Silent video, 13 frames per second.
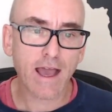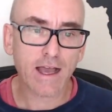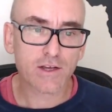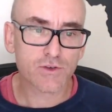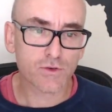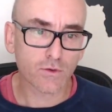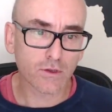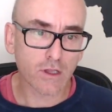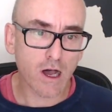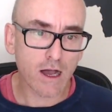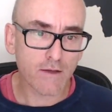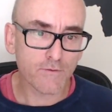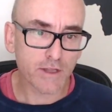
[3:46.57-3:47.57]
actual
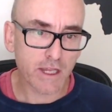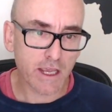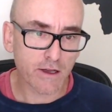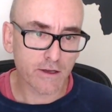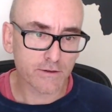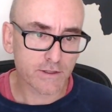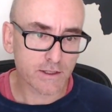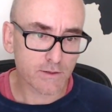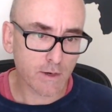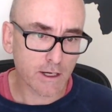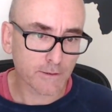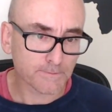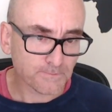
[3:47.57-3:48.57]
live videos as
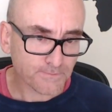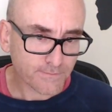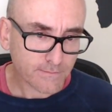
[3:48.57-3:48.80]
well.